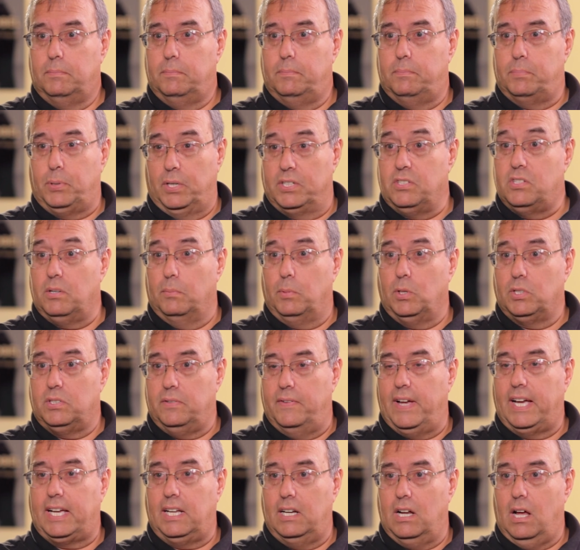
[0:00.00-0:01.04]
principles of
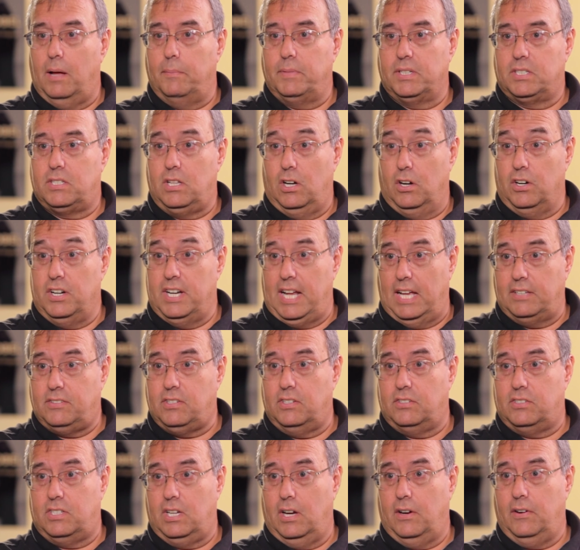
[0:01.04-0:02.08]
economics that are
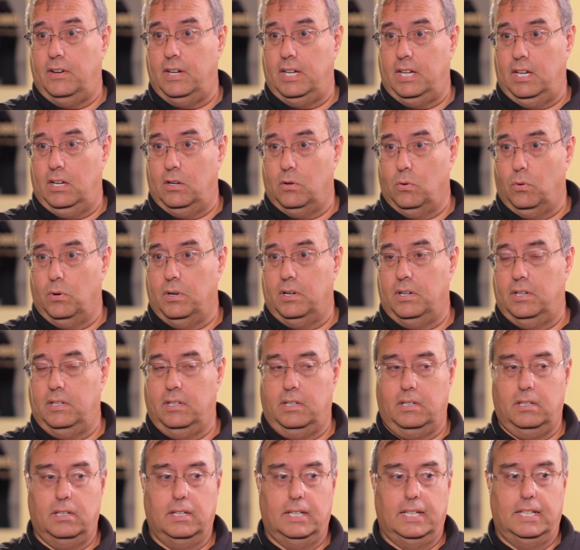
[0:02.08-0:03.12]
necessary in order
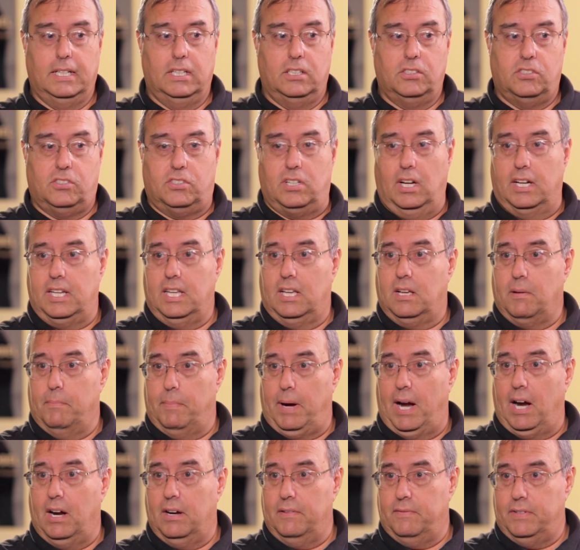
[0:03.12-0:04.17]
to study
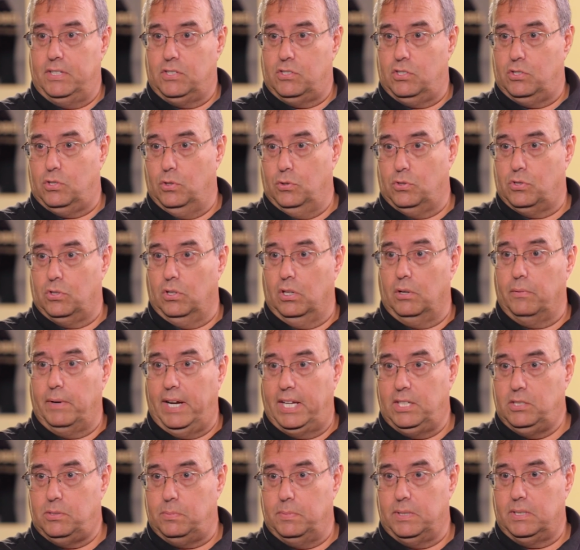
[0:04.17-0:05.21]
comparative institutional
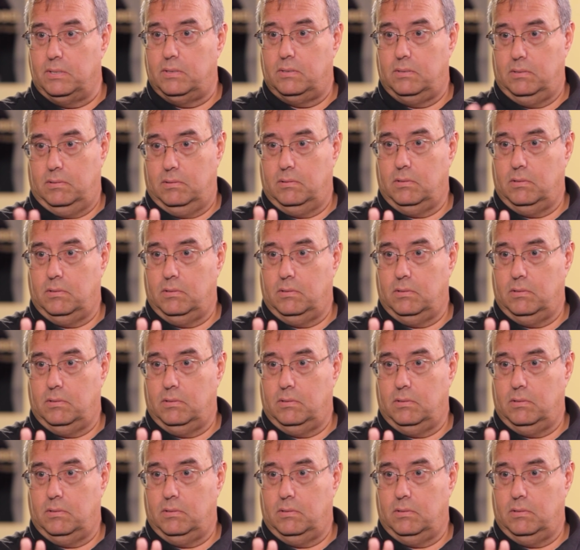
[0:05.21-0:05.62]
arrangements.